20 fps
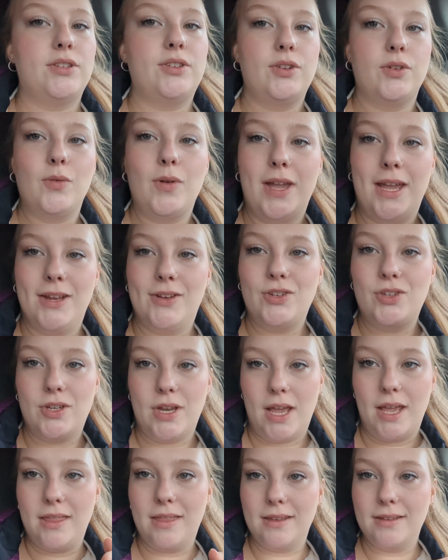do each
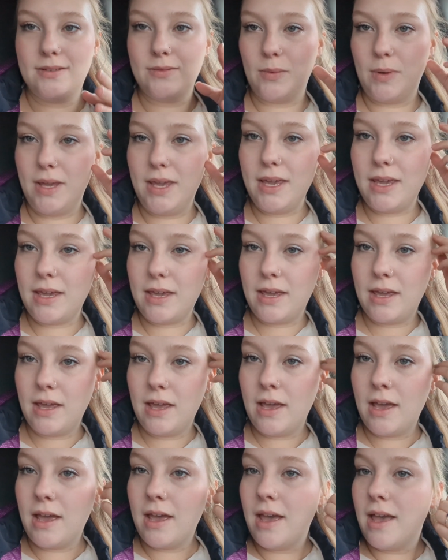day this week,
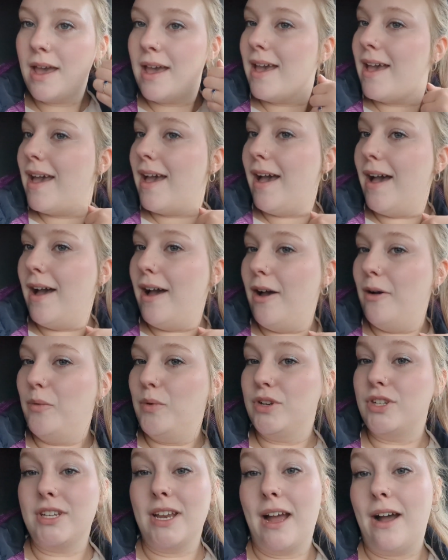um,
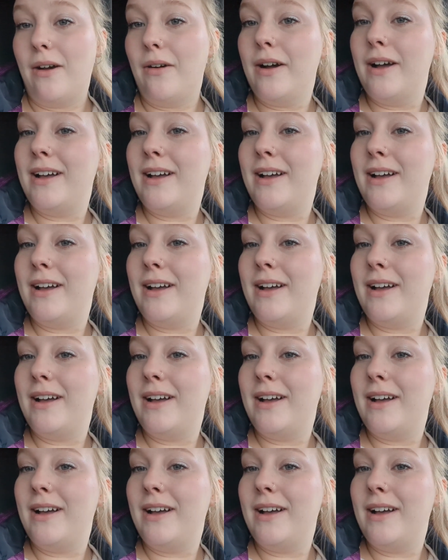which now